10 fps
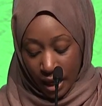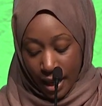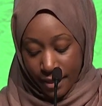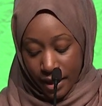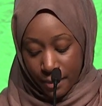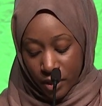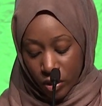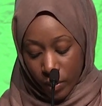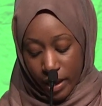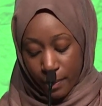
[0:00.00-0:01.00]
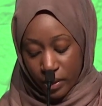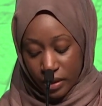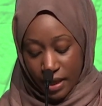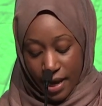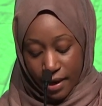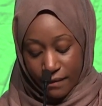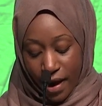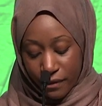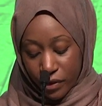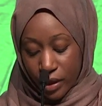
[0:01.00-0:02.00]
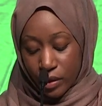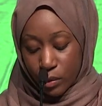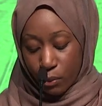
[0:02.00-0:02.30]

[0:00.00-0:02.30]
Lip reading: and that up to 20% of Africans